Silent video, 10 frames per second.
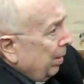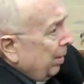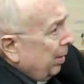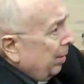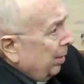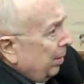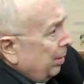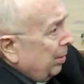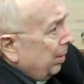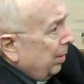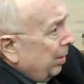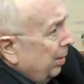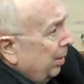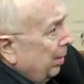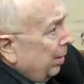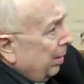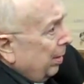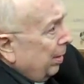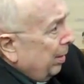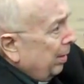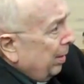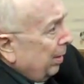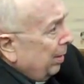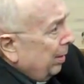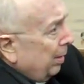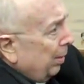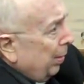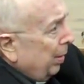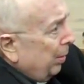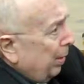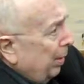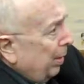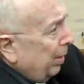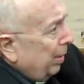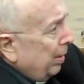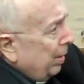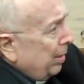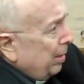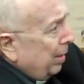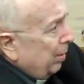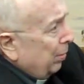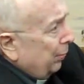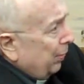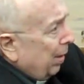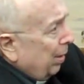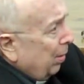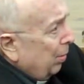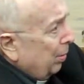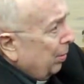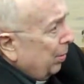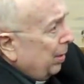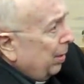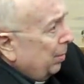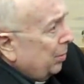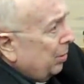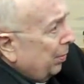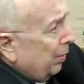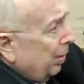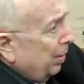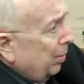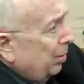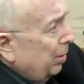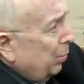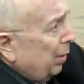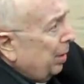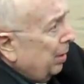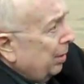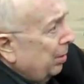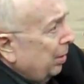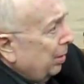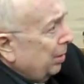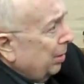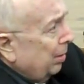And it turns to the way we seek to follow the rhythms of the liturgy with the church,